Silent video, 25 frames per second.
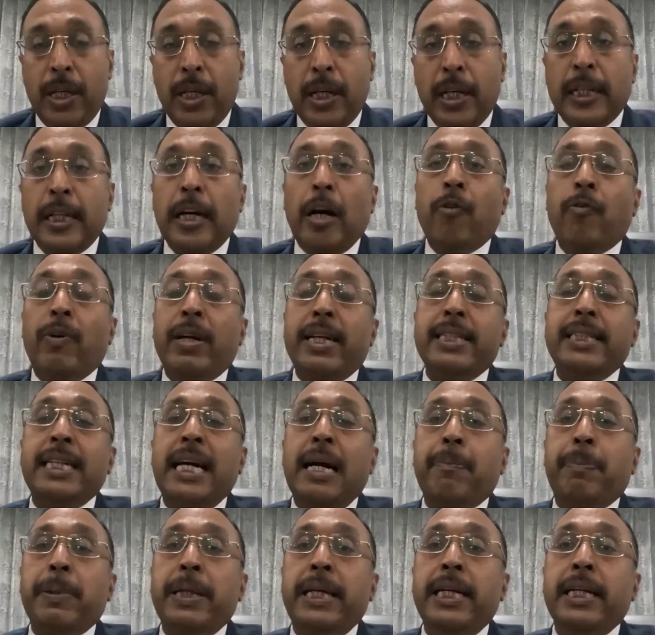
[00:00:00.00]
Now what is
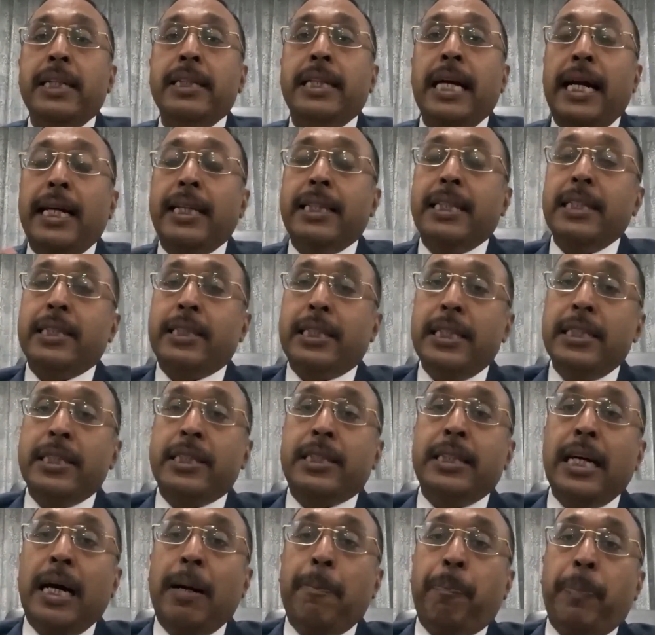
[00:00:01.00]
happening, that
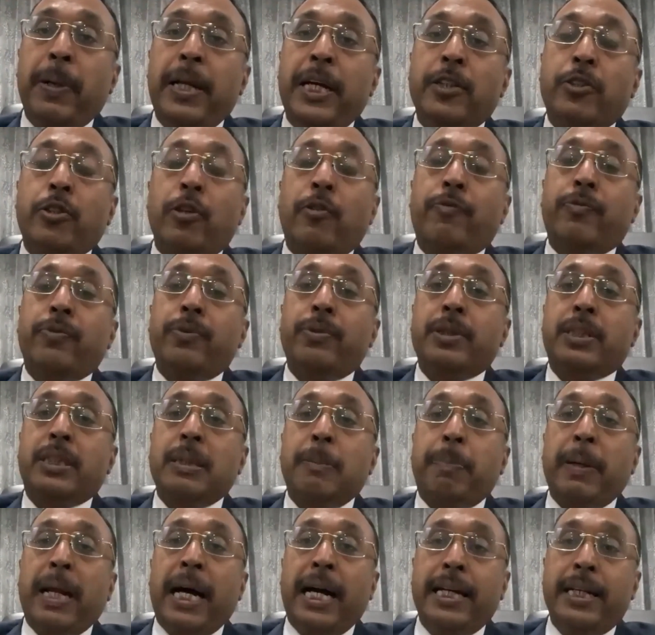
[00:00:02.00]
since the place of
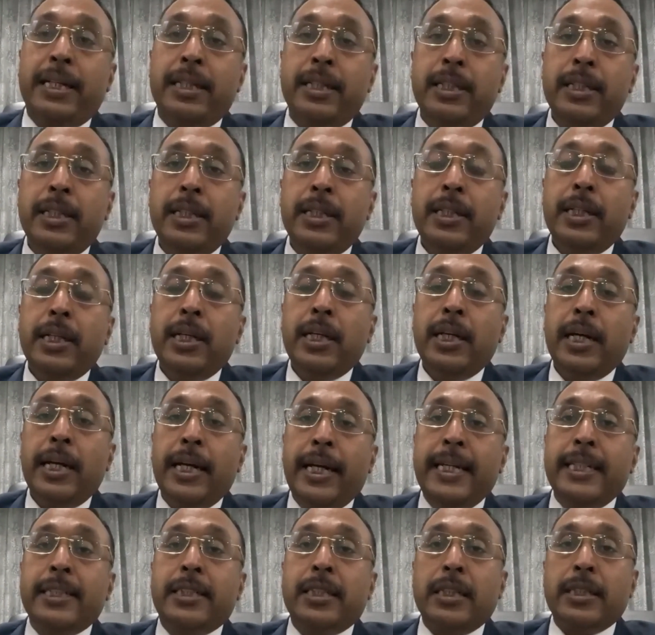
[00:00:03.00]
supply
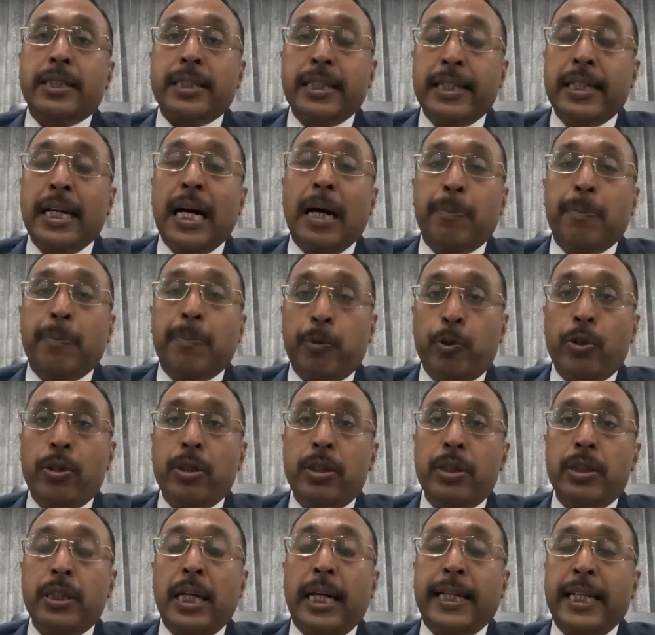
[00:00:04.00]
is Singapore,
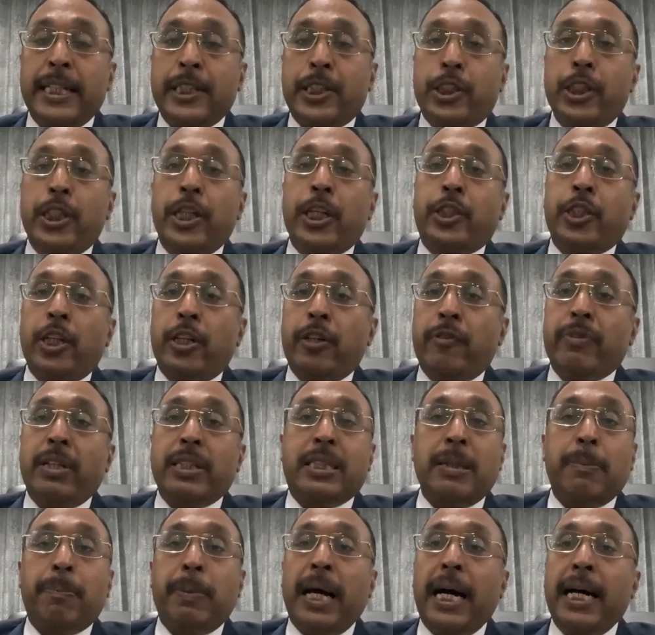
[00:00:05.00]
the destination of the
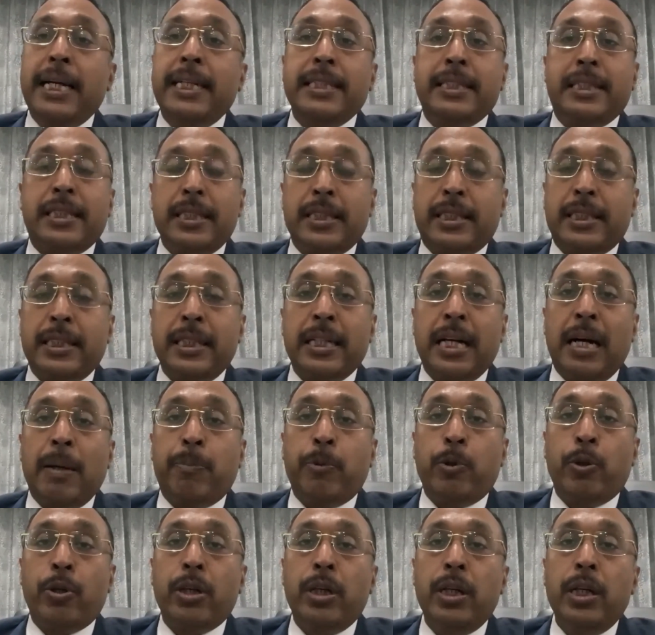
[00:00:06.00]
supply is
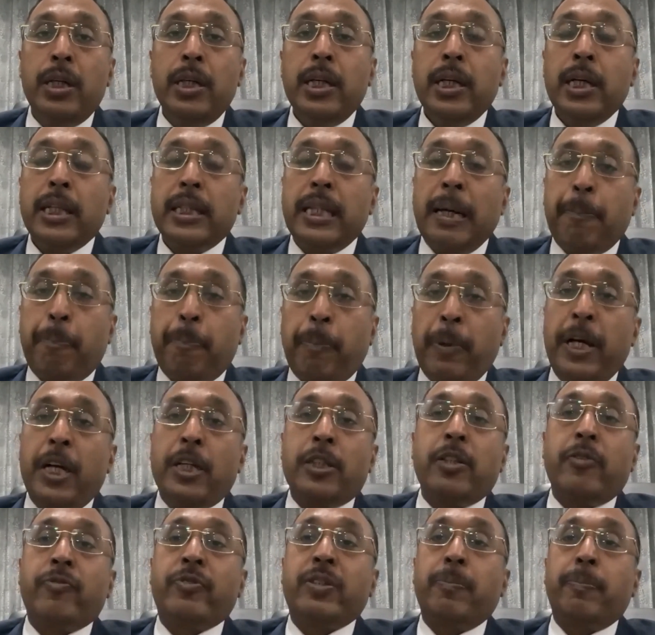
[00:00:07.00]
Singapore, the
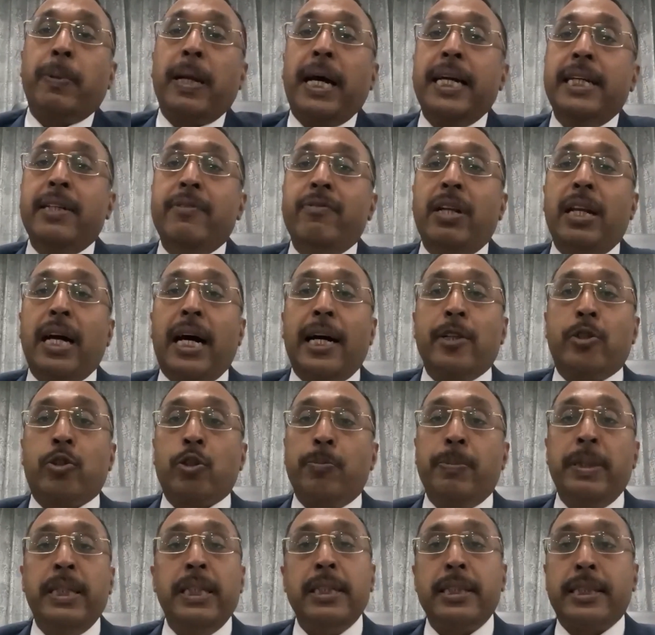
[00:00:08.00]
place of supply will also
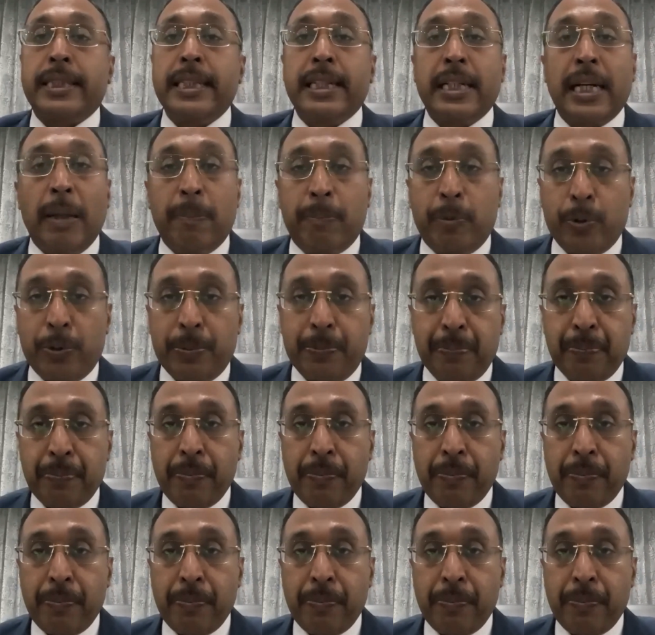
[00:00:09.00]
be Singapore.